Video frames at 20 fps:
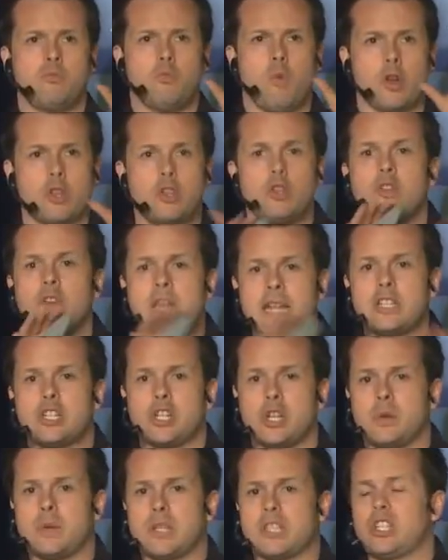what you need to
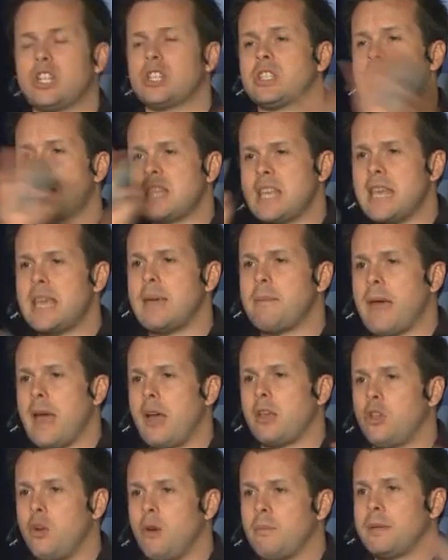do is just think
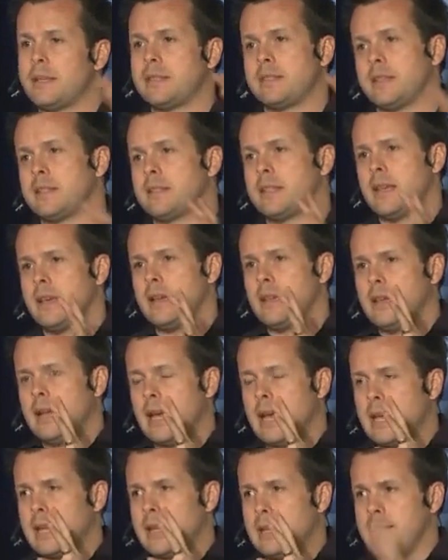about your business
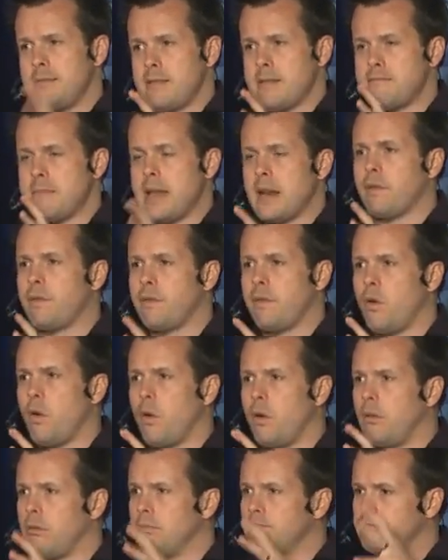uh, in the
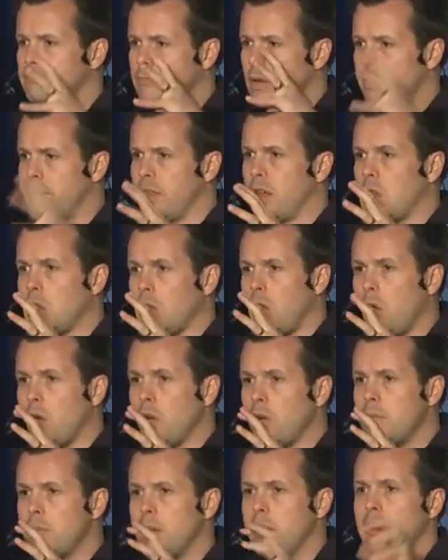metaphor of the
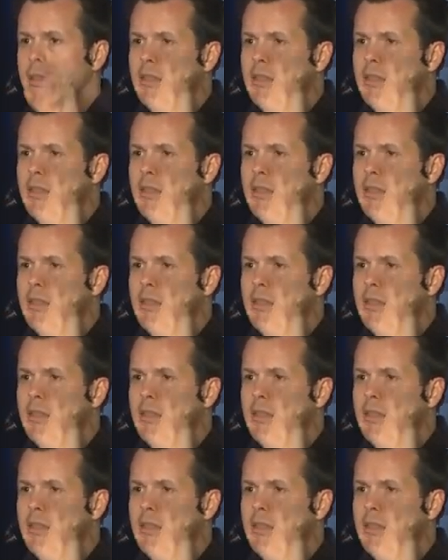globe,